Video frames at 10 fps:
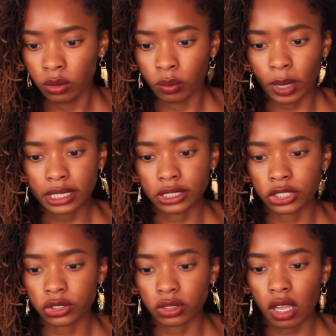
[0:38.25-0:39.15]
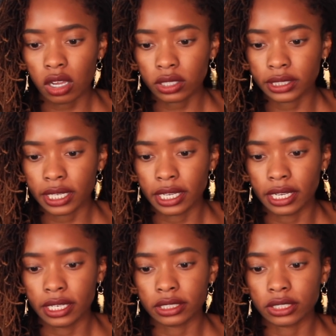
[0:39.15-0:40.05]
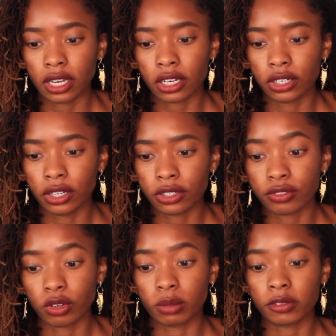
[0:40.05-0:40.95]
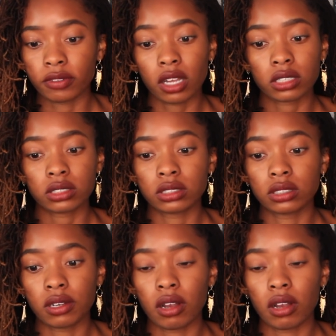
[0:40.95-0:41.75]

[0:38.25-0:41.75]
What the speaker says: Why Sisterlocks and not another form of locks?